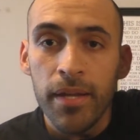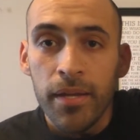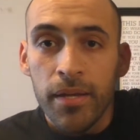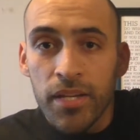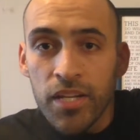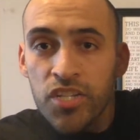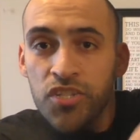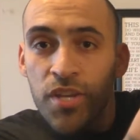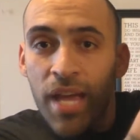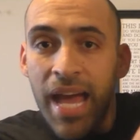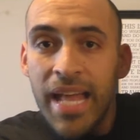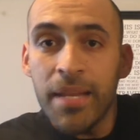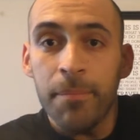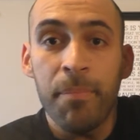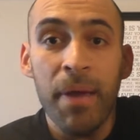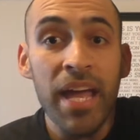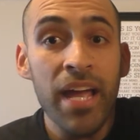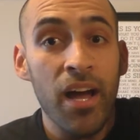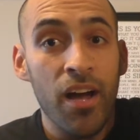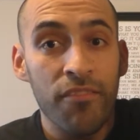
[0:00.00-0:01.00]
Because you had to
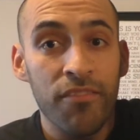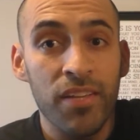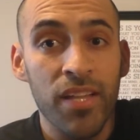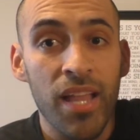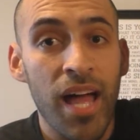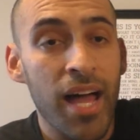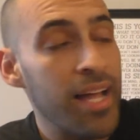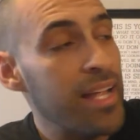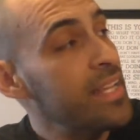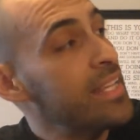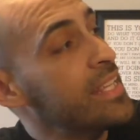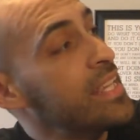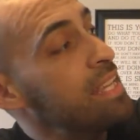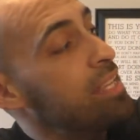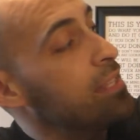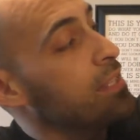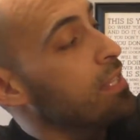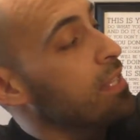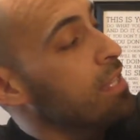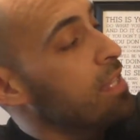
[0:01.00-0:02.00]
pay off a lot. And
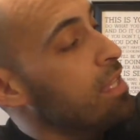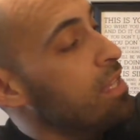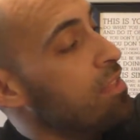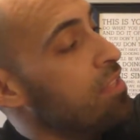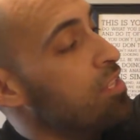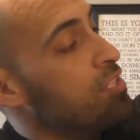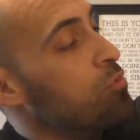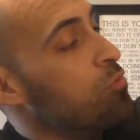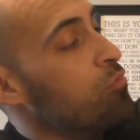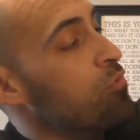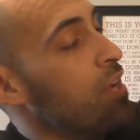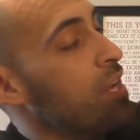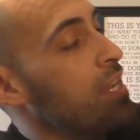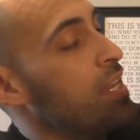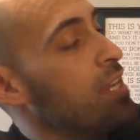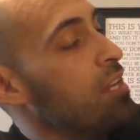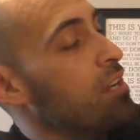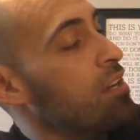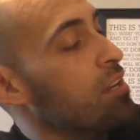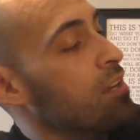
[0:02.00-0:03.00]
again, this one right
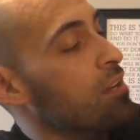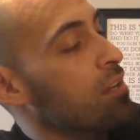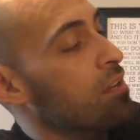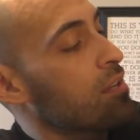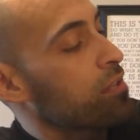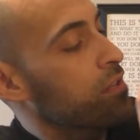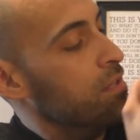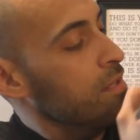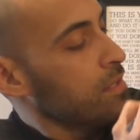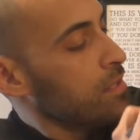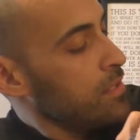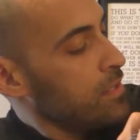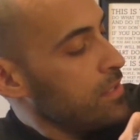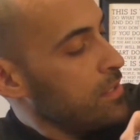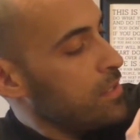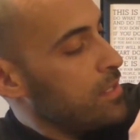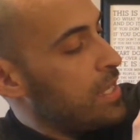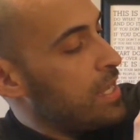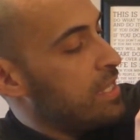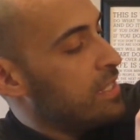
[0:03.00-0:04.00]
here
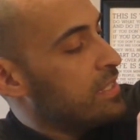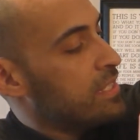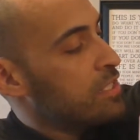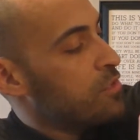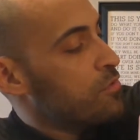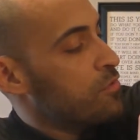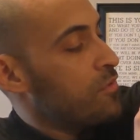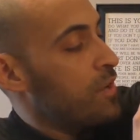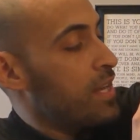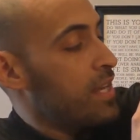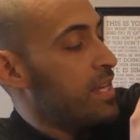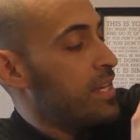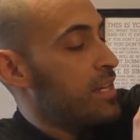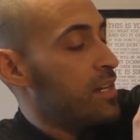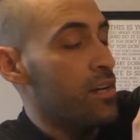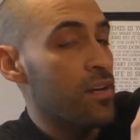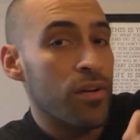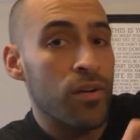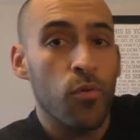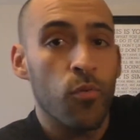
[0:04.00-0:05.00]
and this one right
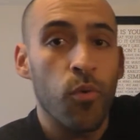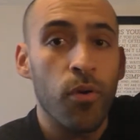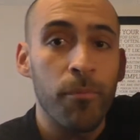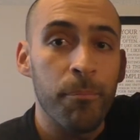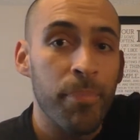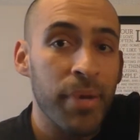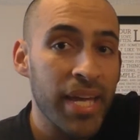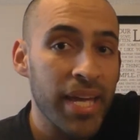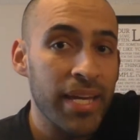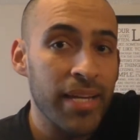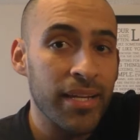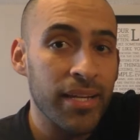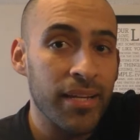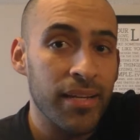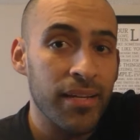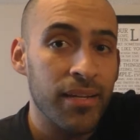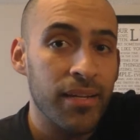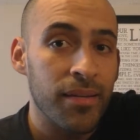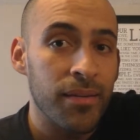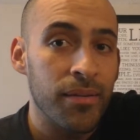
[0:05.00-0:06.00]
here were big
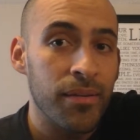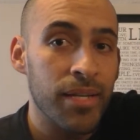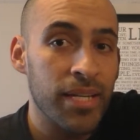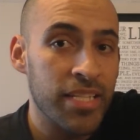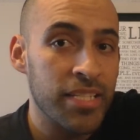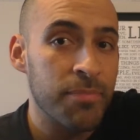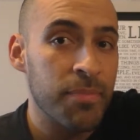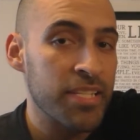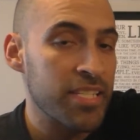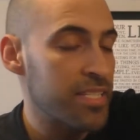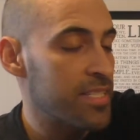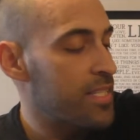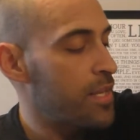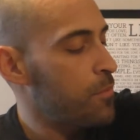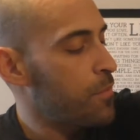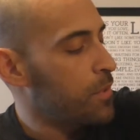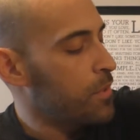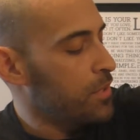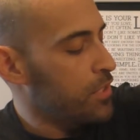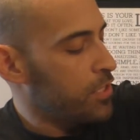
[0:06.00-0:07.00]
expenses that
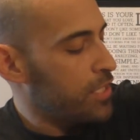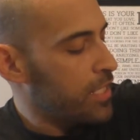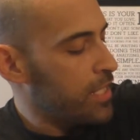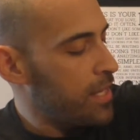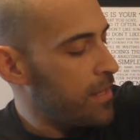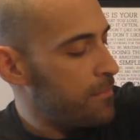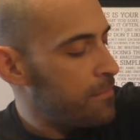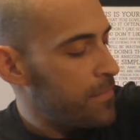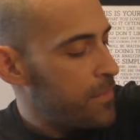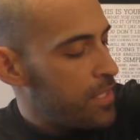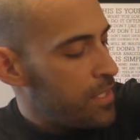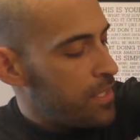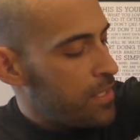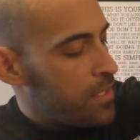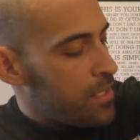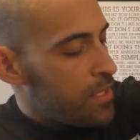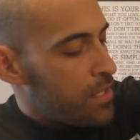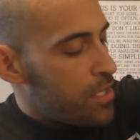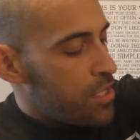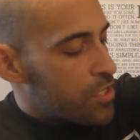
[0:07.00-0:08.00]
we were looking at.
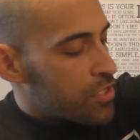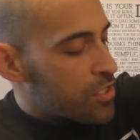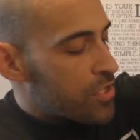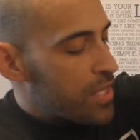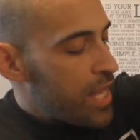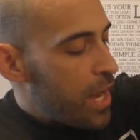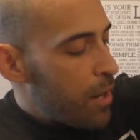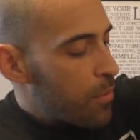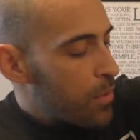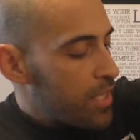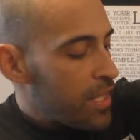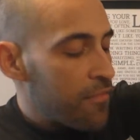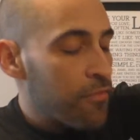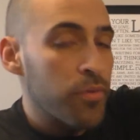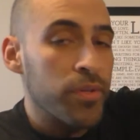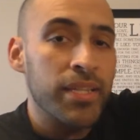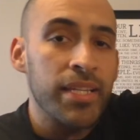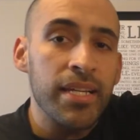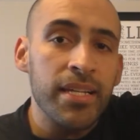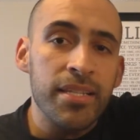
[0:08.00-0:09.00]
So now we're left
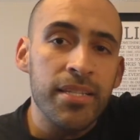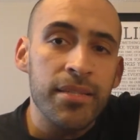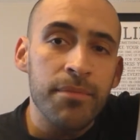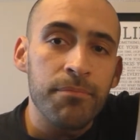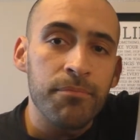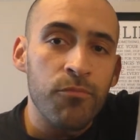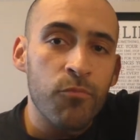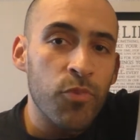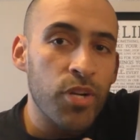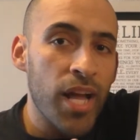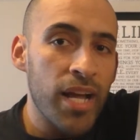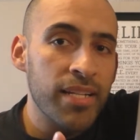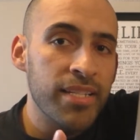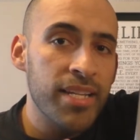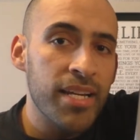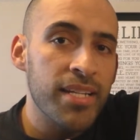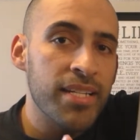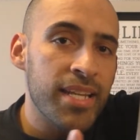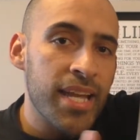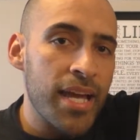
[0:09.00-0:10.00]
with this. We're not
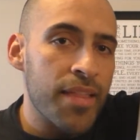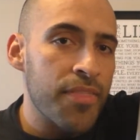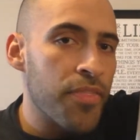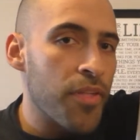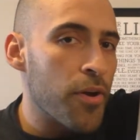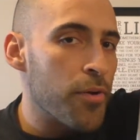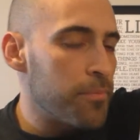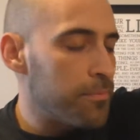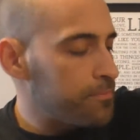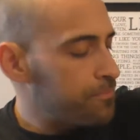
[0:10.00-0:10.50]
done yet though.